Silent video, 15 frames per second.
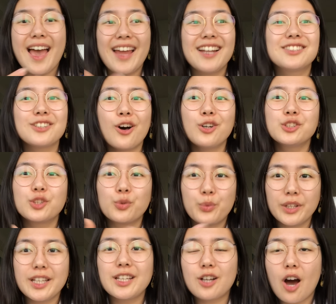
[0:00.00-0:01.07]
And it's also
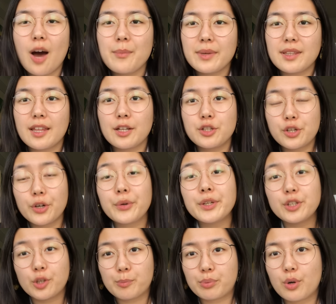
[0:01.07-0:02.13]
really common that during
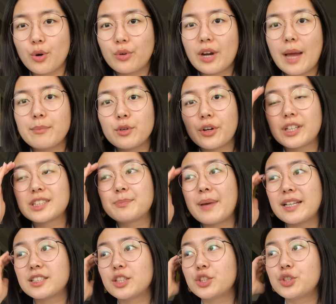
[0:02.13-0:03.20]
your program, you're
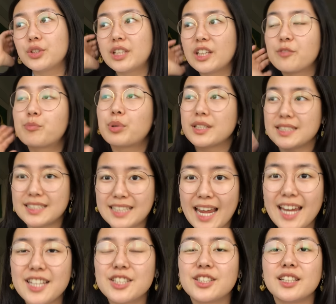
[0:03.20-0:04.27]
expected to give
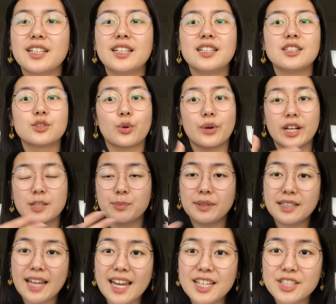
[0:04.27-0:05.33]
presentations or
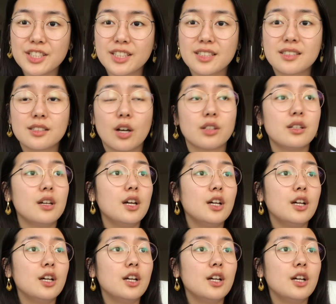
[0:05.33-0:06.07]
explanations on